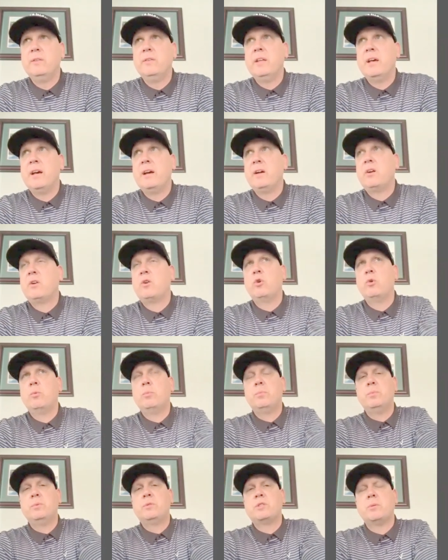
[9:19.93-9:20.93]
that group
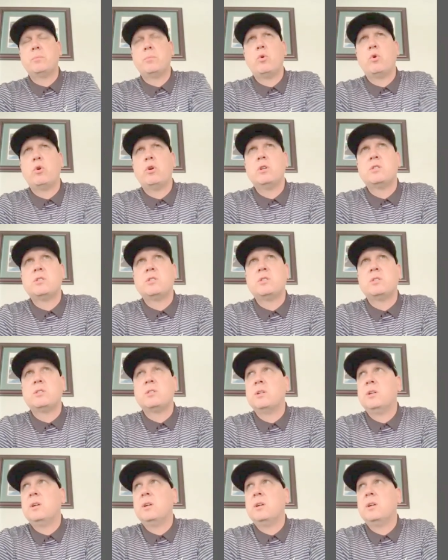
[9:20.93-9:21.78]
supports